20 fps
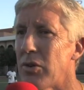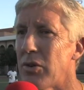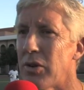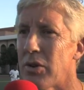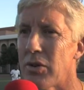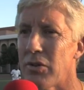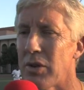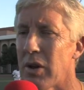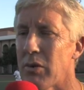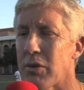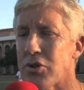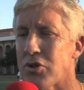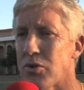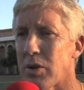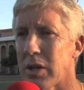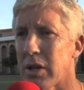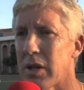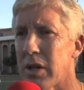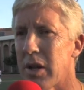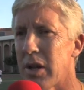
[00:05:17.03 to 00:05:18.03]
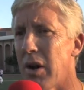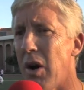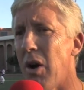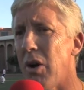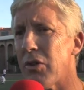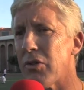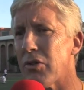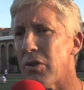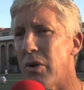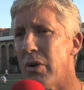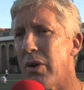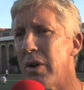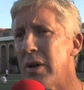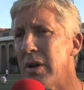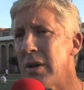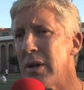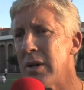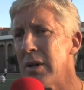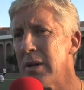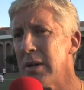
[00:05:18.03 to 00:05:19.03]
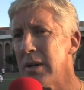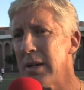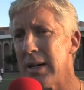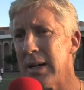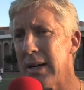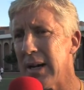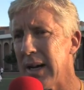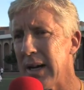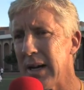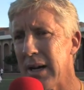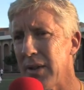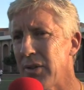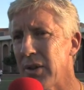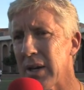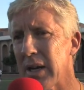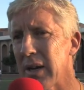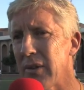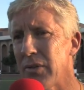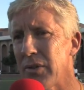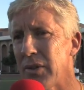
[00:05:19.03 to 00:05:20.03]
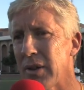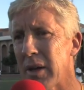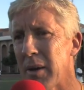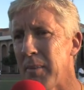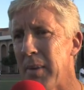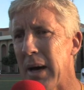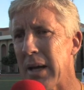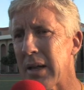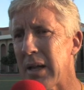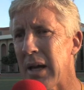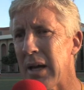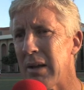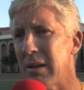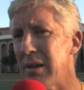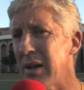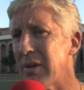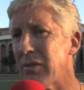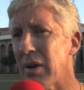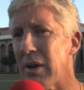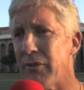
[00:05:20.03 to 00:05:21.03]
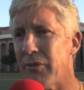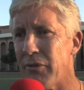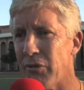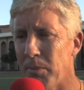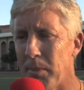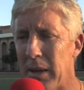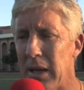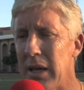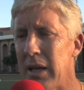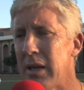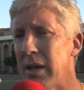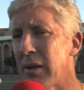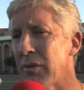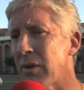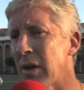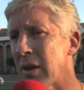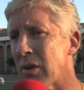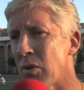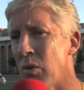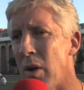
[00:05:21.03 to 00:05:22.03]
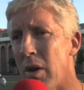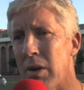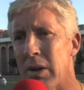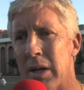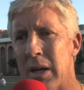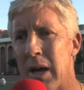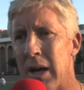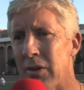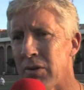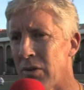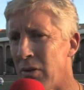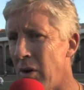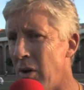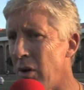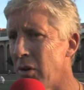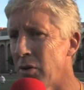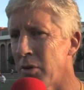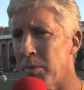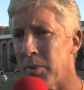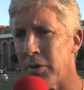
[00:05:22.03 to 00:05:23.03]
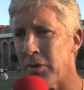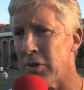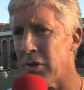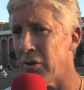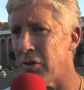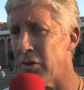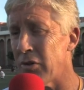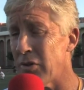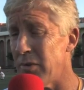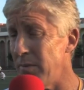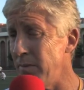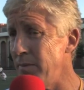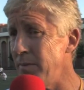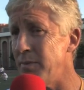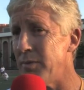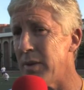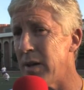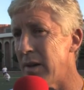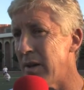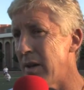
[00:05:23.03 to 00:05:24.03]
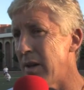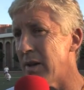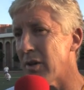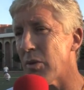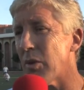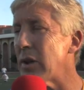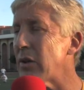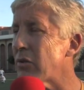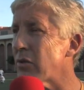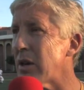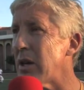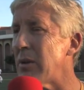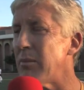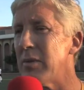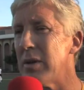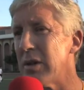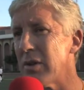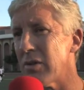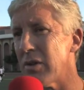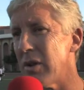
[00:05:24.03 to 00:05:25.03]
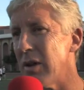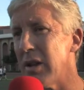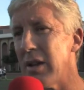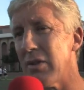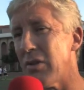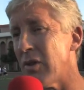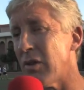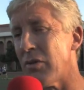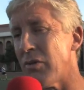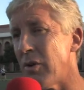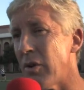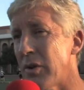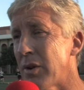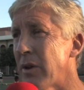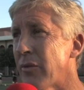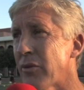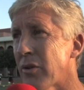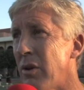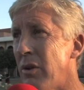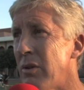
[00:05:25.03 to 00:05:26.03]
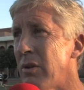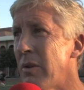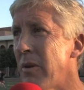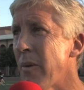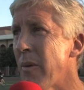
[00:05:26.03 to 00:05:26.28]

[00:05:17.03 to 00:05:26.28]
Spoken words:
You know, he's not restricted at all. So I think everything about that. And they've got speed. They've got quality guys at all their positions and a great scheme. So it's just very difficult.